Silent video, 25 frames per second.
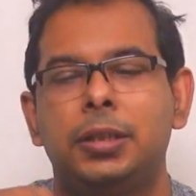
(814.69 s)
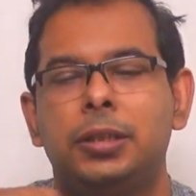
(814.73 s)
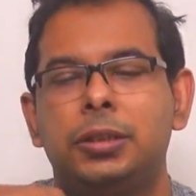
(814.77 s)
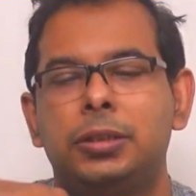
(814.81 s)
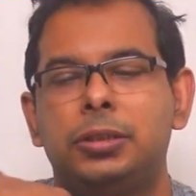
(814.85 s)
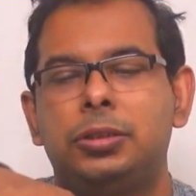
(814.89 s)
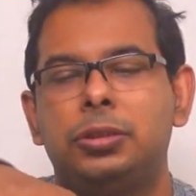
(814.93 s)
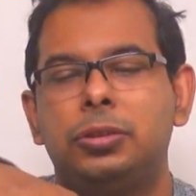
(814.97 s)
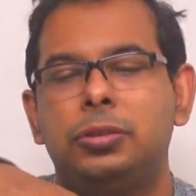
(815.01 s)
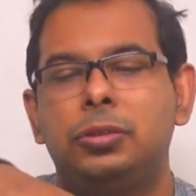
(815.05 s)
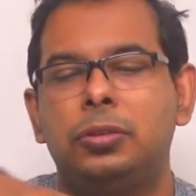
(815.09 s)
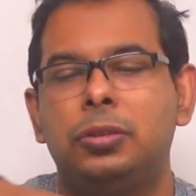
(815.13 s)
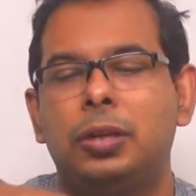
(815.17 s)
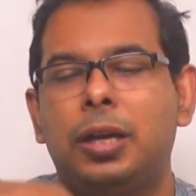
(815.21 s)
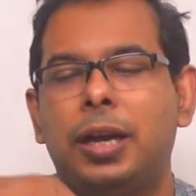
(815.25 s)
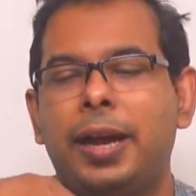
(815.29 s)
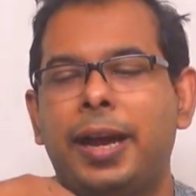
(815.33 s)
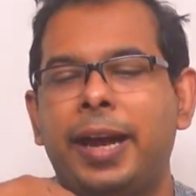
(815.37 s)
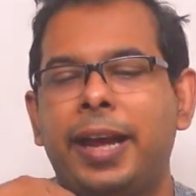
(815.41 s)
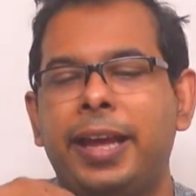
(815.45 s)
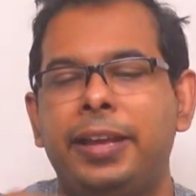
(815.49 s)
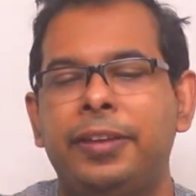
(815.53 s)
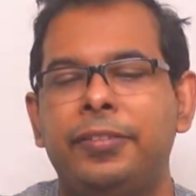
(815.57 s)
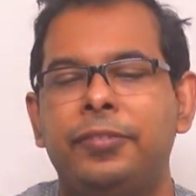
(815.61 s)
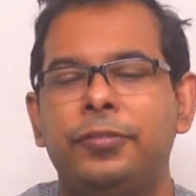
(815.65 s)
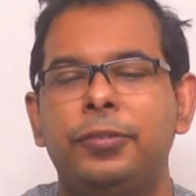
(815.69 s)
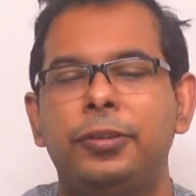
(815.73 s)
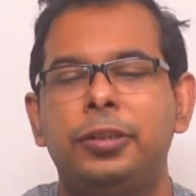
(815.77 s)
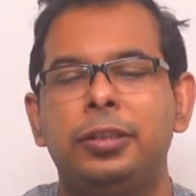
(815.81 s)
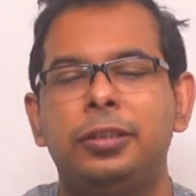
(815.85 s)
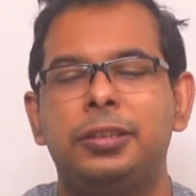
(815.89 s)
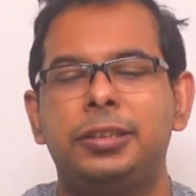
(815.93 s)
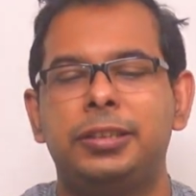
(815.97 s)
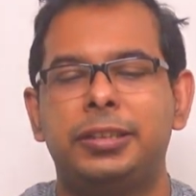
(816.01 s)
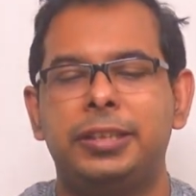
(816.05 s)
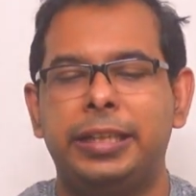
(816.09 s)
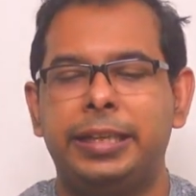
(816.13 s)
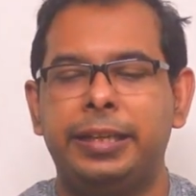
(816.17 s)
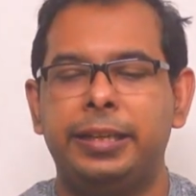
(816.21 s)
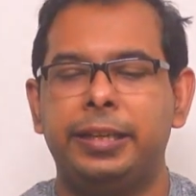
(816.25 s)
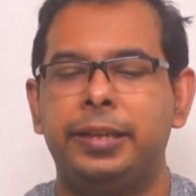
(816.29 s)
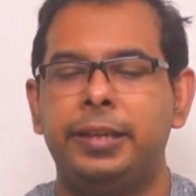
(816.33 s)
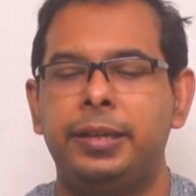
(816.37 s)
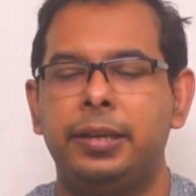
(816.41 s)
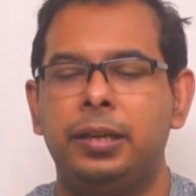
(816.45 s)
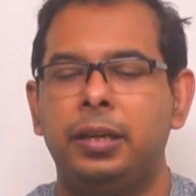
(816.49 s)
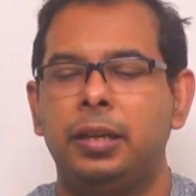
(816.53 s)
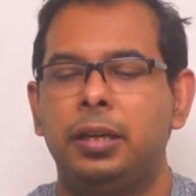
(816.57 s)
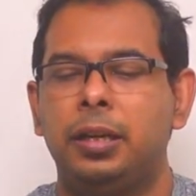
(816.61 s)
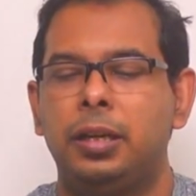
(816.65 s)
So I will
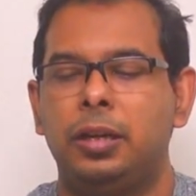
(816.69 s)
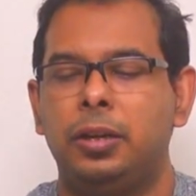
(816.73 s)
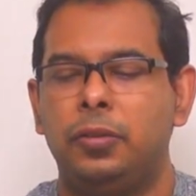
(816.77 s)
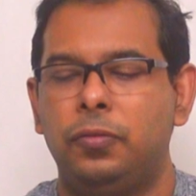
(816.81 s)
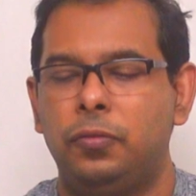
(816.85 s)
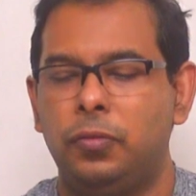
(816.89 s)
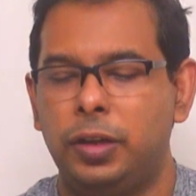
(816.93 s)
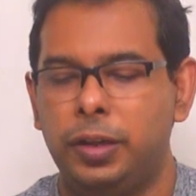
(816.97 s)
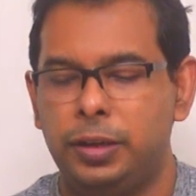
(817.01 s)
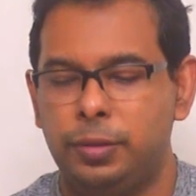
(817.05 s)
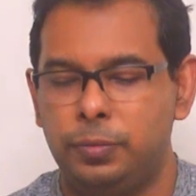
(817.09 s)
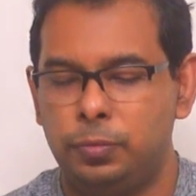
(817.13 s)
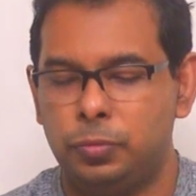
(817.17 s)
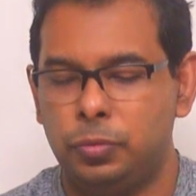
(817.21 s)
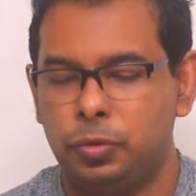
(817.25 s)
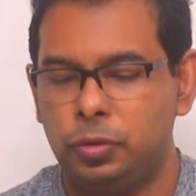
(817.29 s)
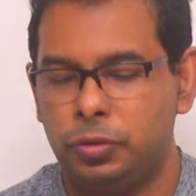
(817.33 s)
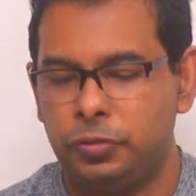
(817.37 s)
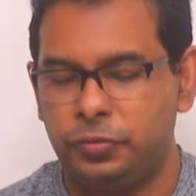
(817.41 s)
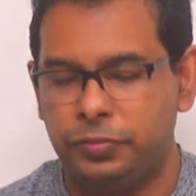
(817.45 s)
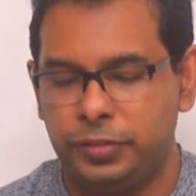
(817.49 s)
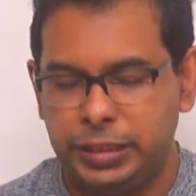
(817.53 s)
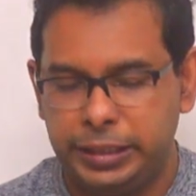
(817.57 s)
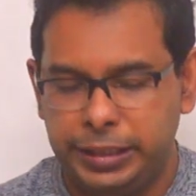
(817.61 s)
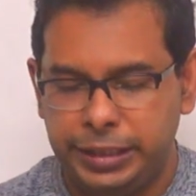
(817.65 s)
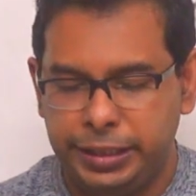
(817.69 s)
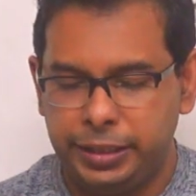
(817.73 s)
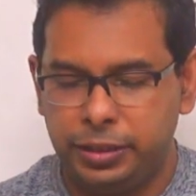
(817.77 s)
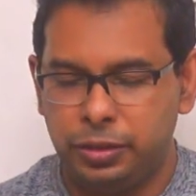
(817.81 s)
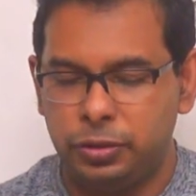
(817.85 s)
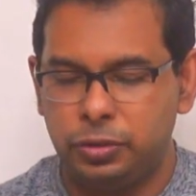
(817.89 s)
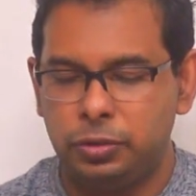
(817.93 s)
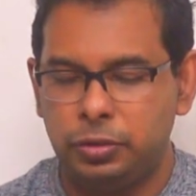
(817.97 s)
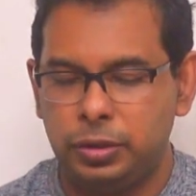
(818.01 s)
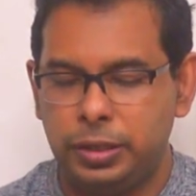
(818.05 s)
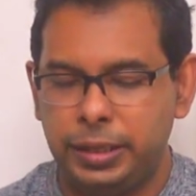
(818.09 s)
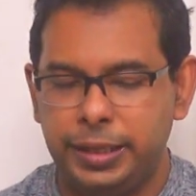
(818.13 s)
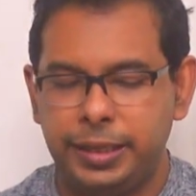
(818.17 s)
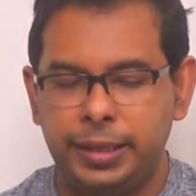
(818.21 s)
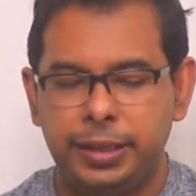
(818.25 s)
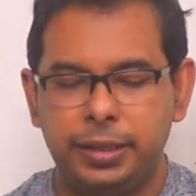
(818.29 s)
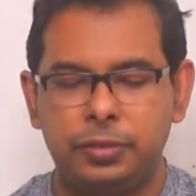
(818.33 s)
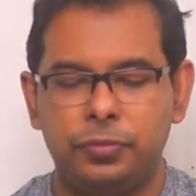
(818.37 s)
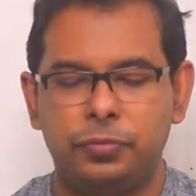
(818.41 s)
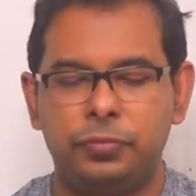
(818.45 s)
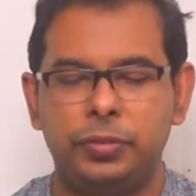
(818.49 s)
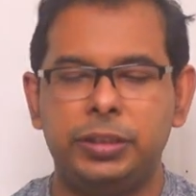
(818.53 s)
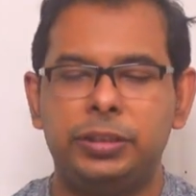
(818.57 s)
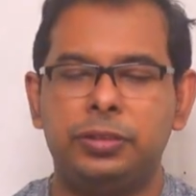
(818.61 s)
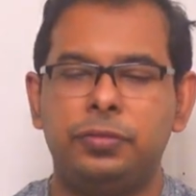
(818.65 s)
share one more video link
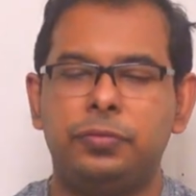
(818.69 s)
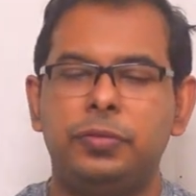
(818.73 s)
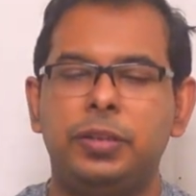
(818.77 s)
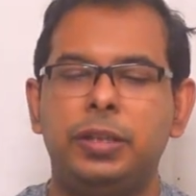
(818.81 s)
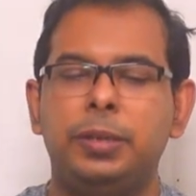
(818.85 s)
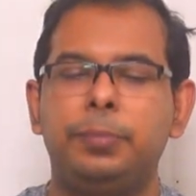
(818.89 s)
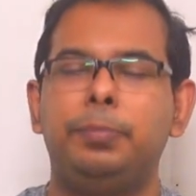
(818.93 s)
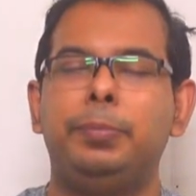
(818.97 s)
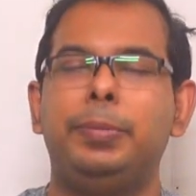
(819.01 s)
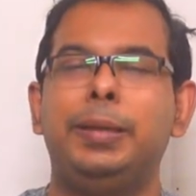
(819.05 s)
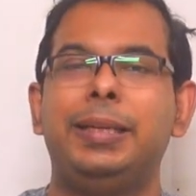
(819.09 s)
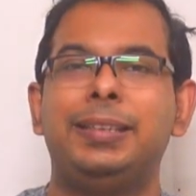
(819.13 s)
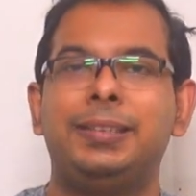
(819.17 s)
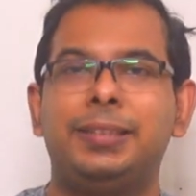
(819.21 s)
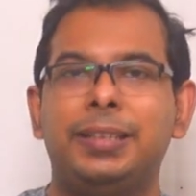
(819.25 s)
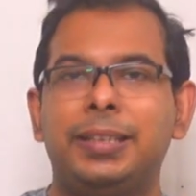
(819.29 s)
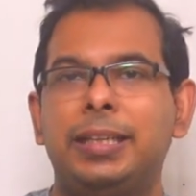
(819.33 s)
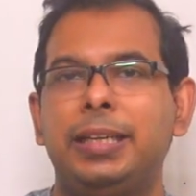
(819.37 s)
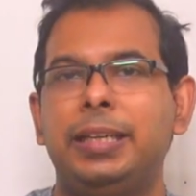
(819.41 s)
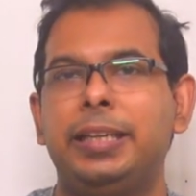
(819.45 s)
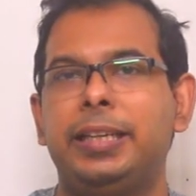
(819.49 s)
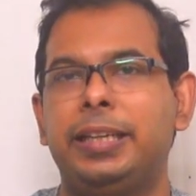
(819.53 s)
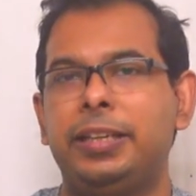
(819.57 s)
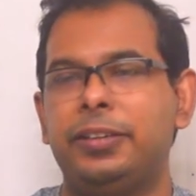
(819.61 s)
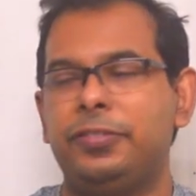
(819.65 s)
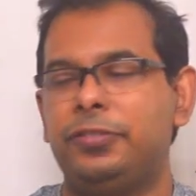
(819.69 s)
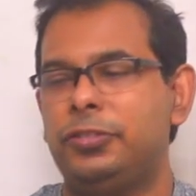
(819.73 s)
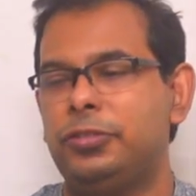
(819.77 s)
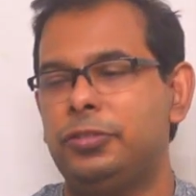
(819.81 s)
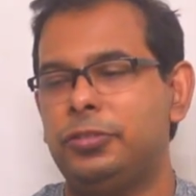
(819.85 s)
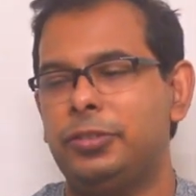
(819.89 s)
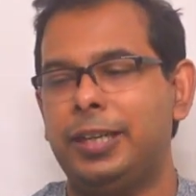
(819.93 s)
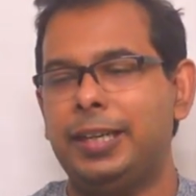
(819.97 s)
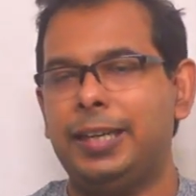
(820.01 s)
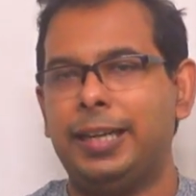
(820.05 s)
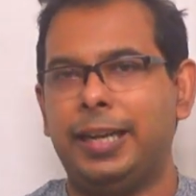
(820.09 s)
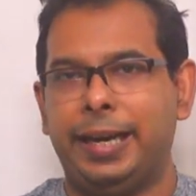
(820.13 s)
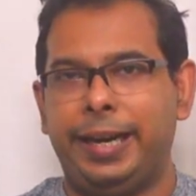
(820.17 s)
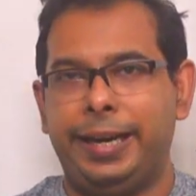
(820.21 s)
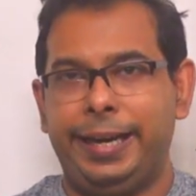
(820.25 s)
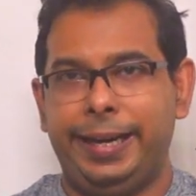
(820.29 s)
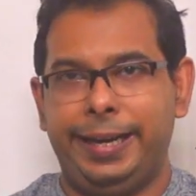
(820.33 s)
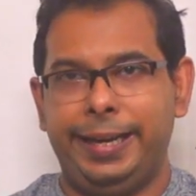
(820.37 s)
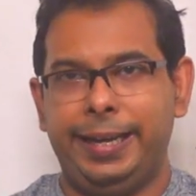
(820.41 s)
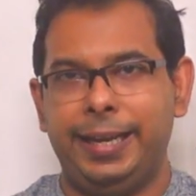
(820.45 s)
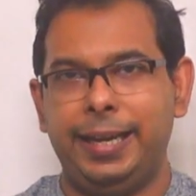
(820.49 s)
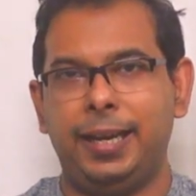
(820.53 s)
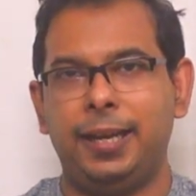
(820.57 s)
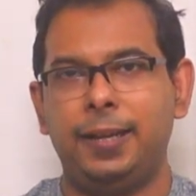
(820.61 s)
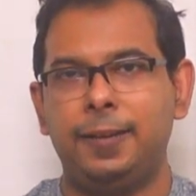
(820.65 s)
which will basically give you an
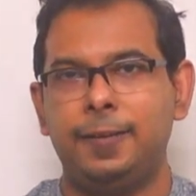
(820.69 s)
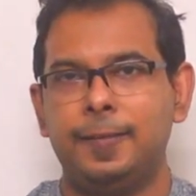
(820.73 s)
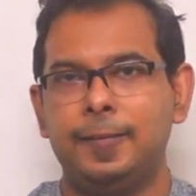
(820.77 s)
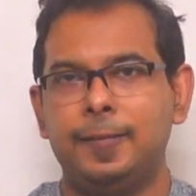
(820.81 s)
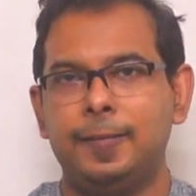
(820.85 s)
idea